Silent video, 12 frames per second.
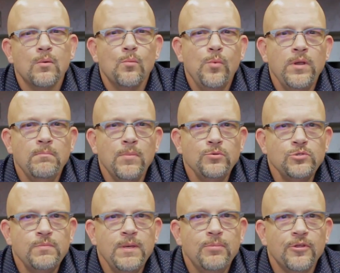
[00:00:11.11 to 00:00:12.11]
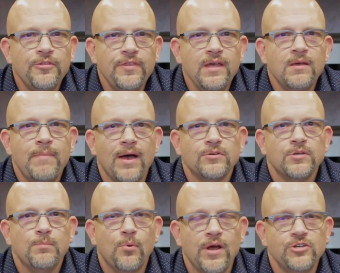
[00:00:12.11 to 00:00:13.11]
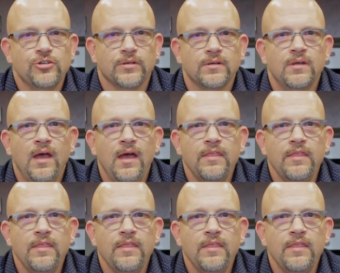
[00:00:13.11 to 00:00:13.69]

When most people think about depression,